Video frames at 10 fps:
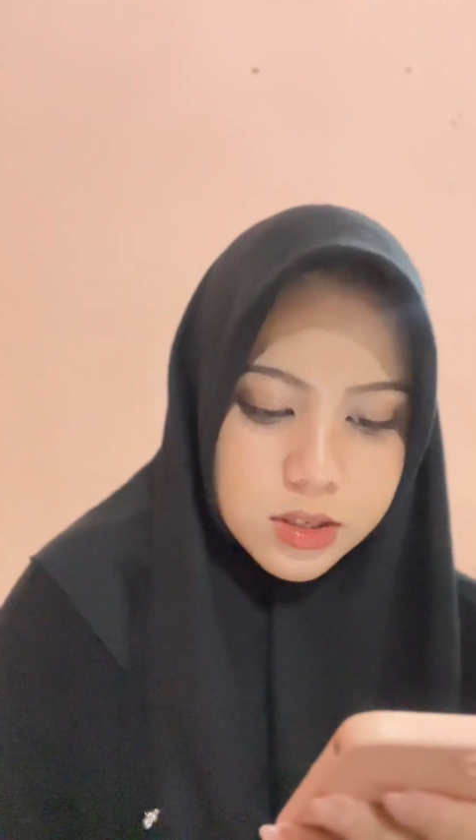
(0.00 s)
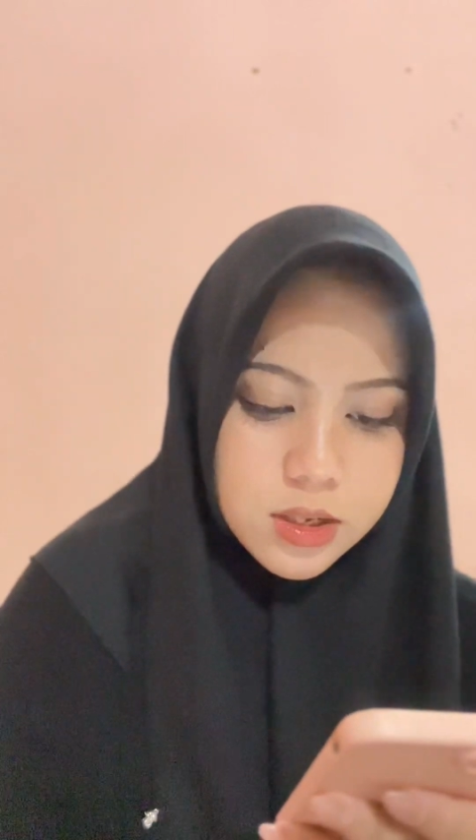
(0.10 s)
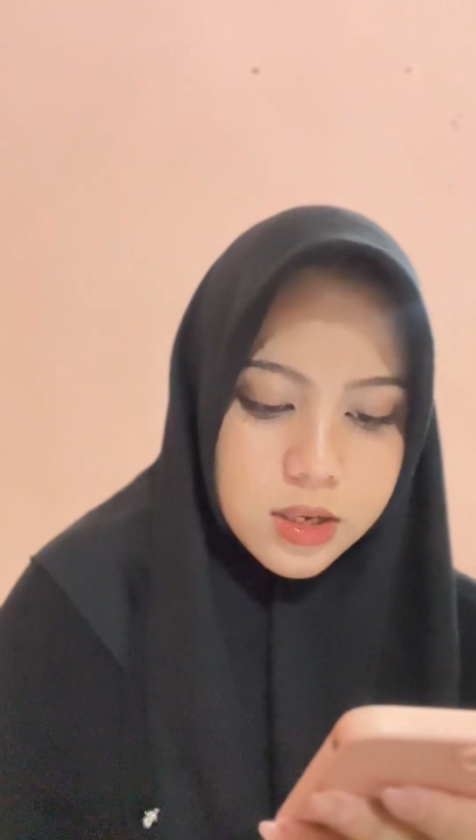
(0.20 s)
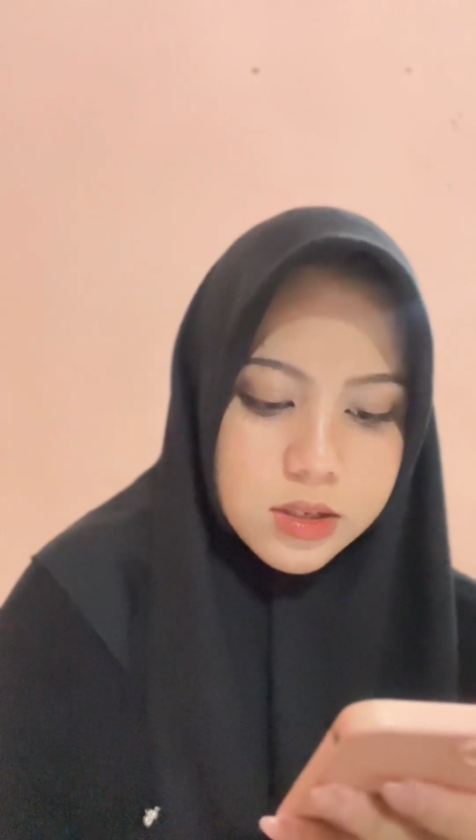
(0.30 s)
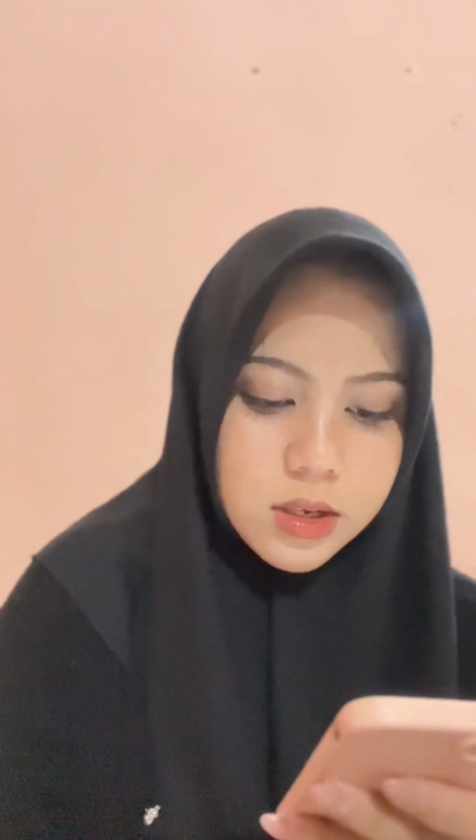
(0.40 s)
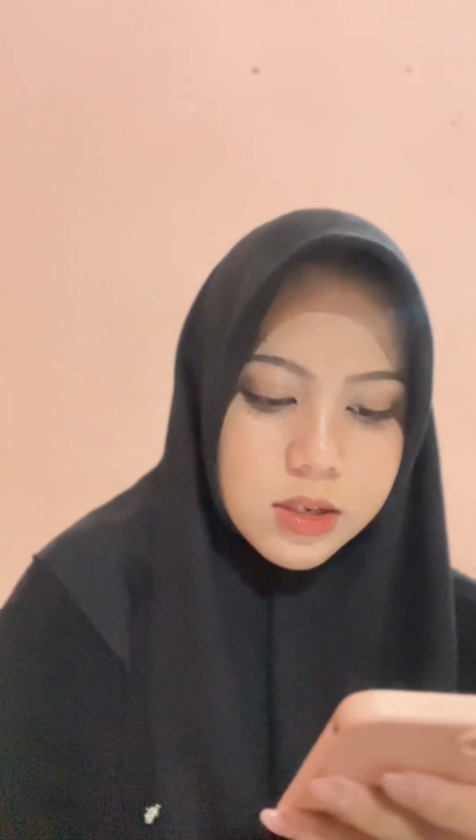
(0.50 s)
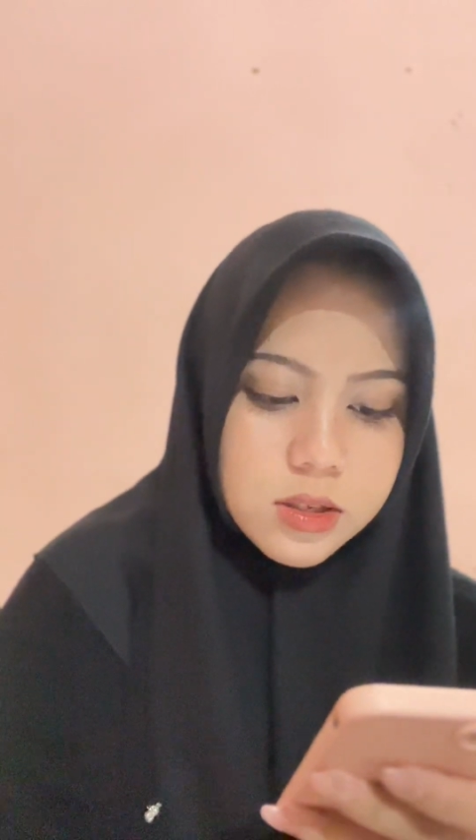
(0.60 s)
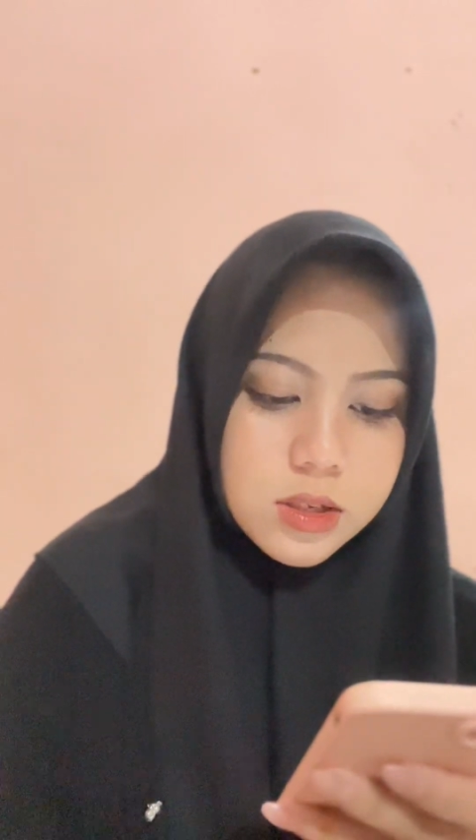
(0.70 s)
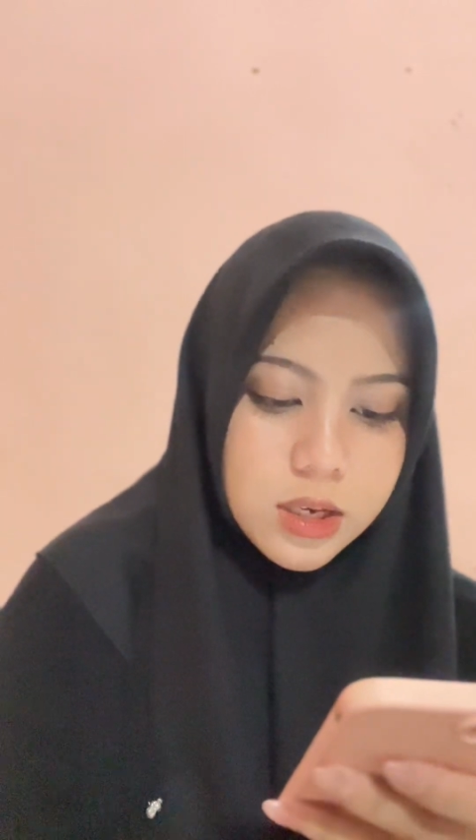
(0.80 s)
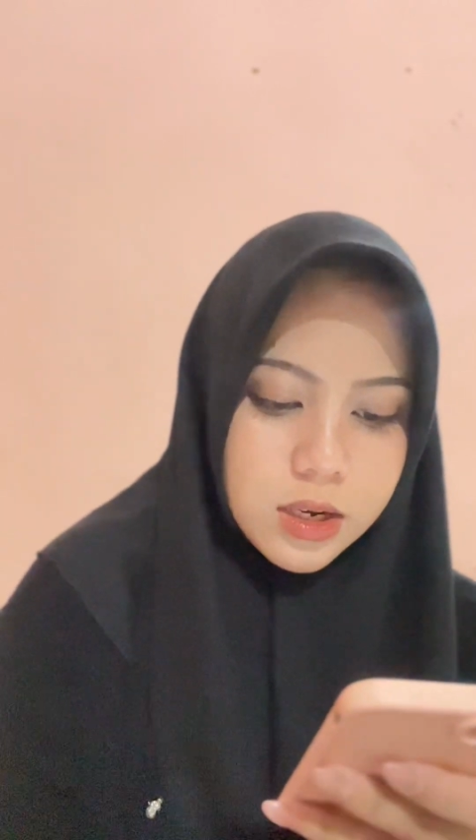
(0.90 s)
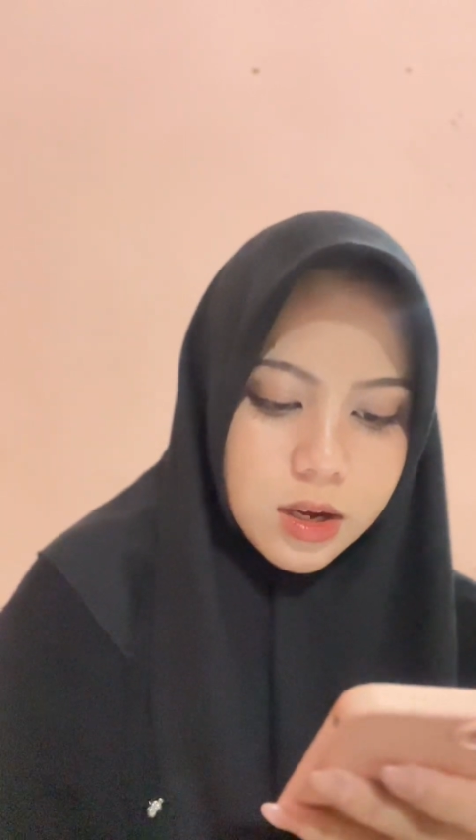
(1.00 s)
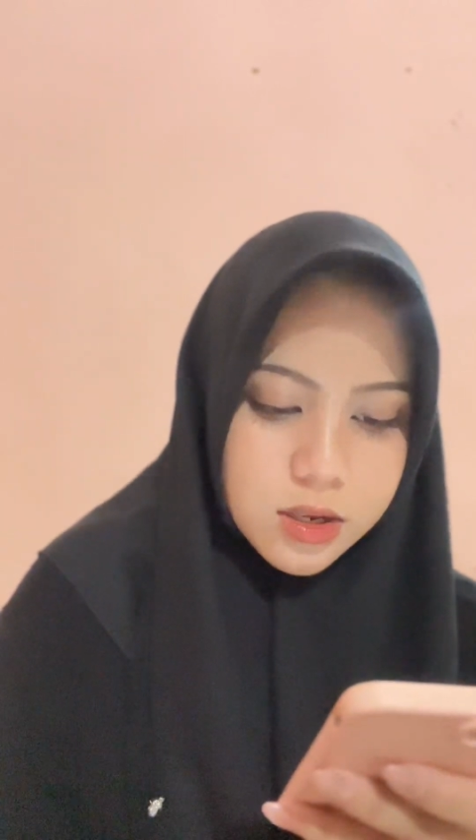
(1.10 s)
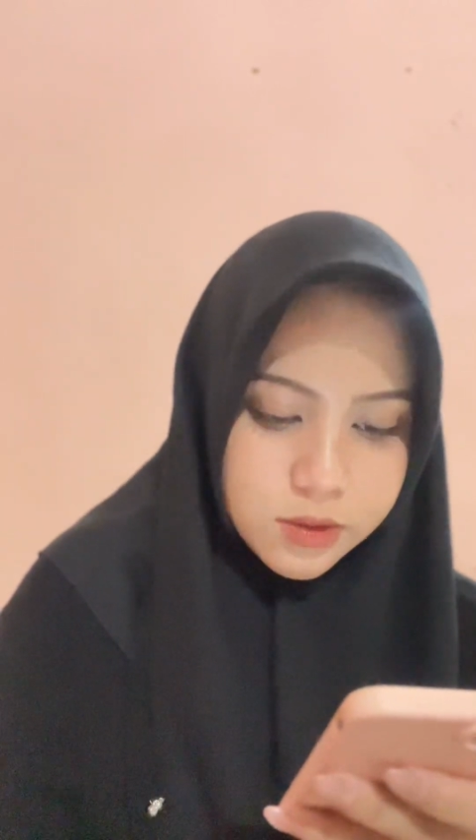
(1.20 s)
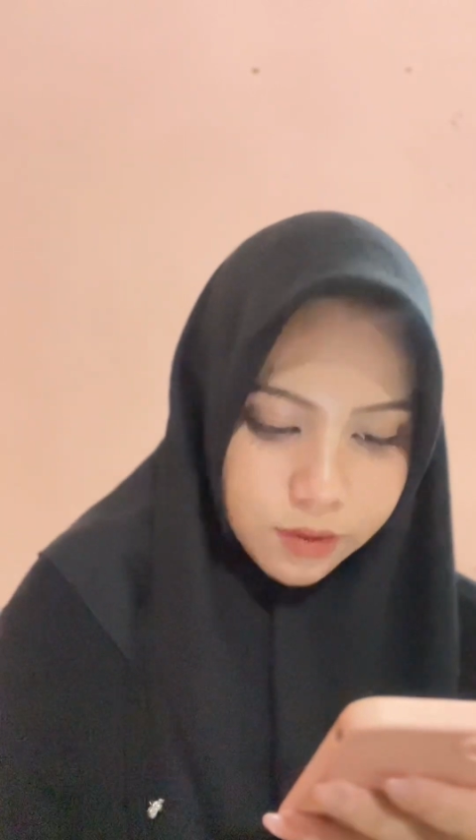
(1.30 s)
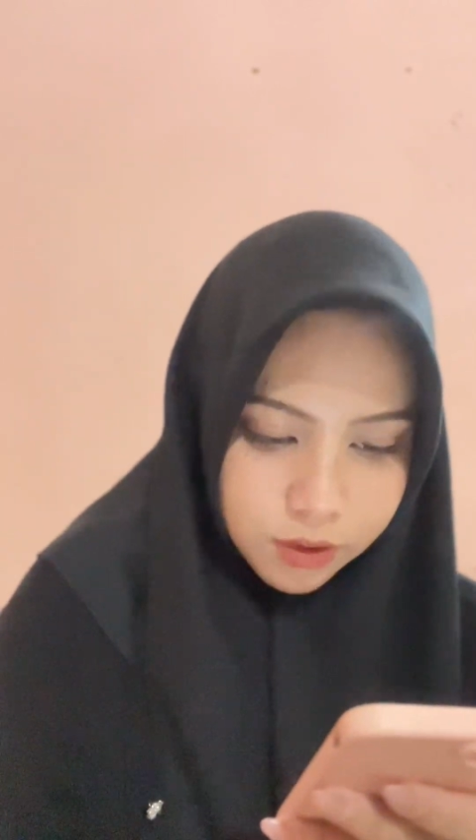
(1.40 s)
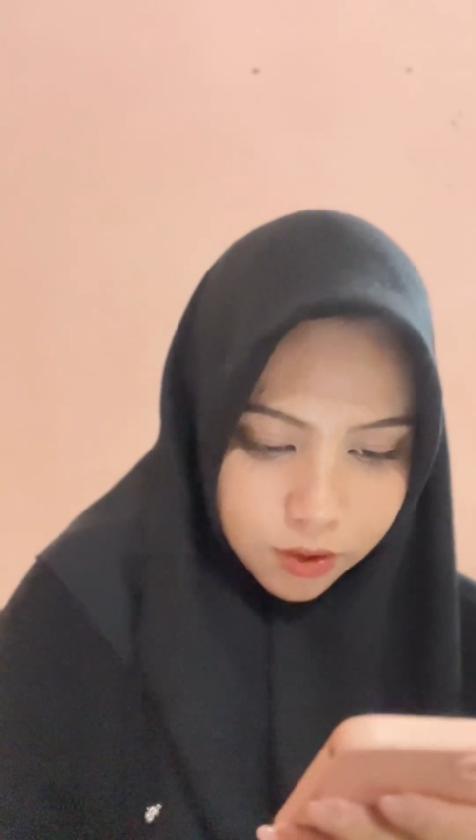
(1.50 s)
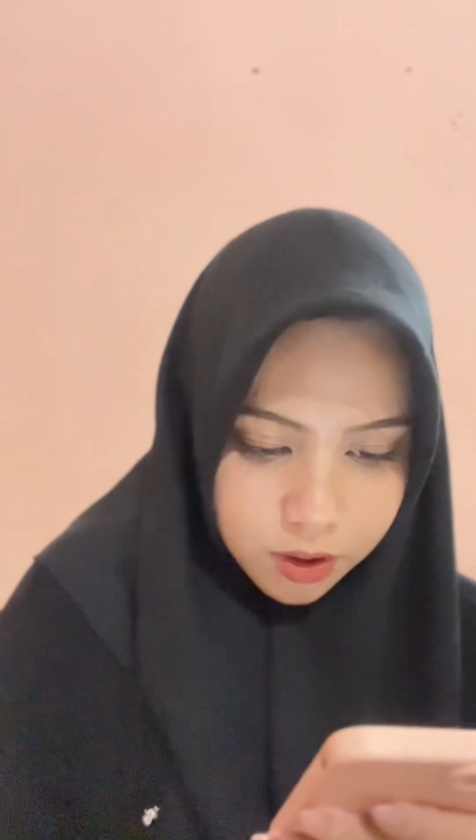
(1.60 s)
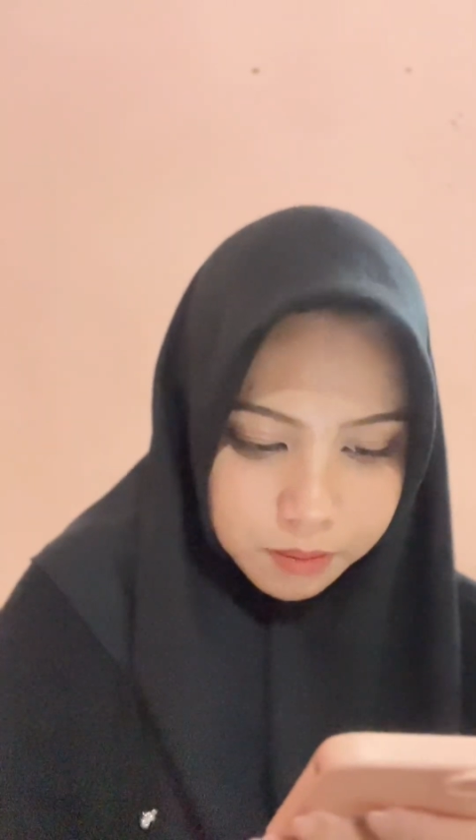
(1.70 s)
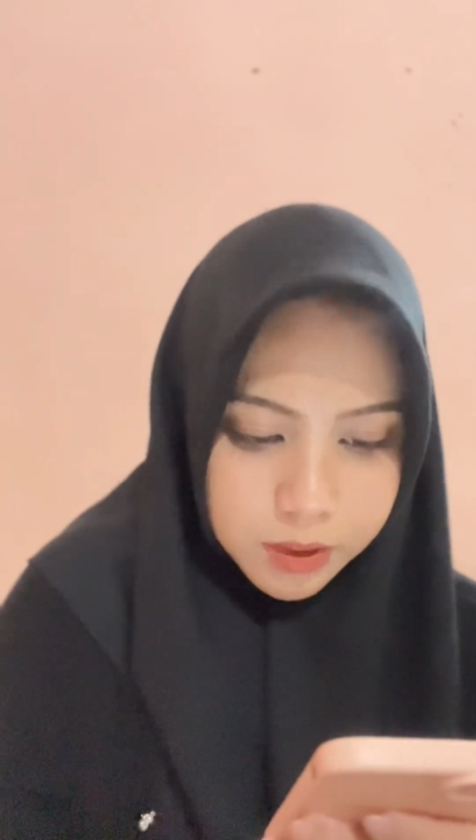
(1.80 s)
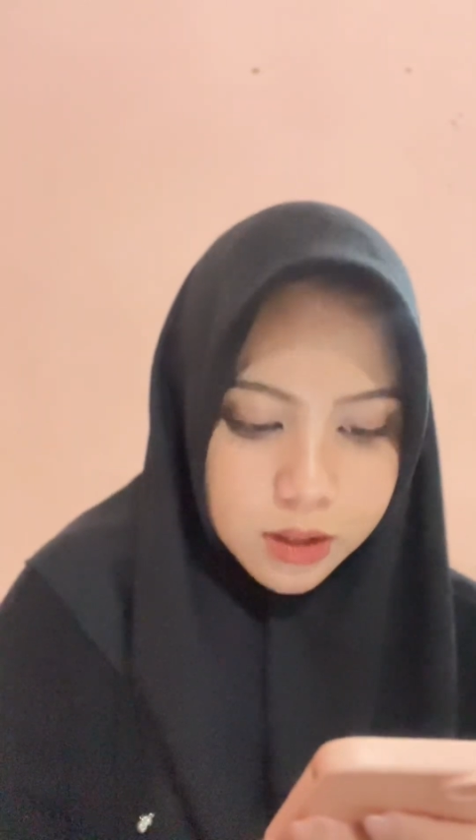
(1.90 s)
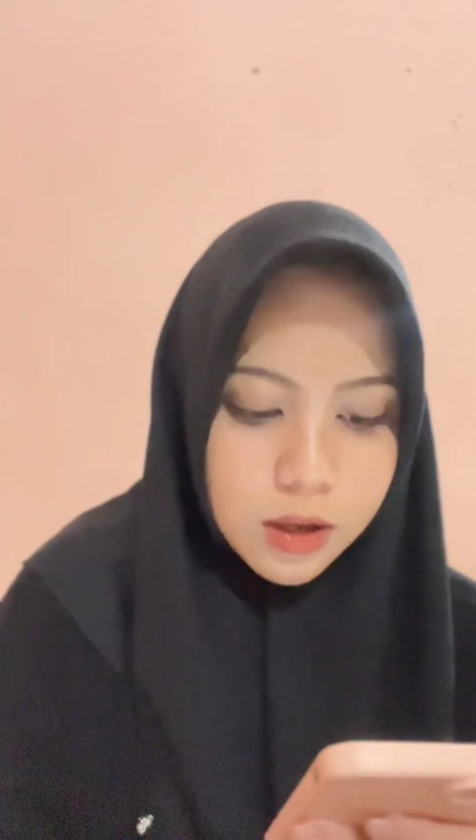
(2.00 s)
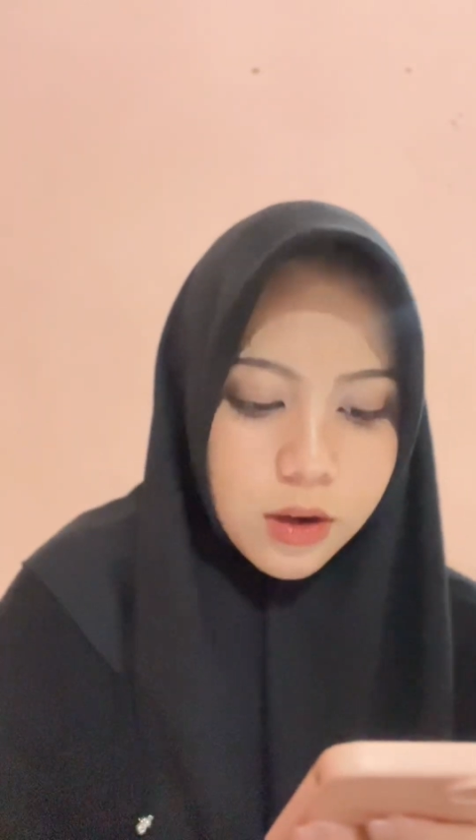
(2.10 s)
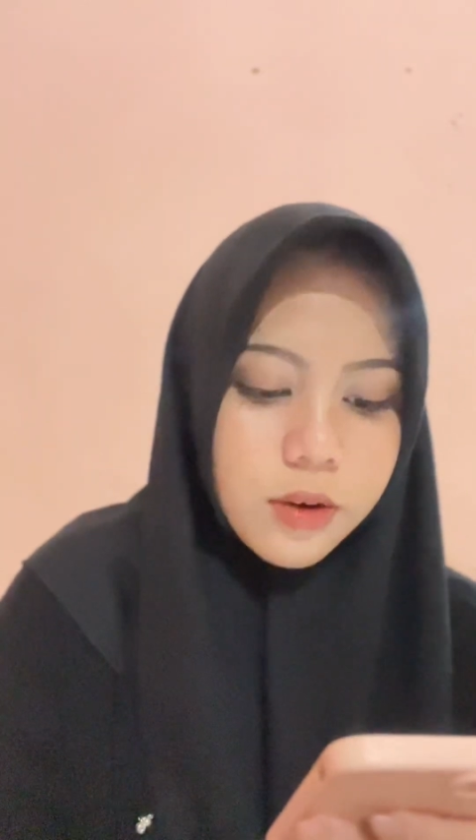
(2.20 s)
this is seen as normal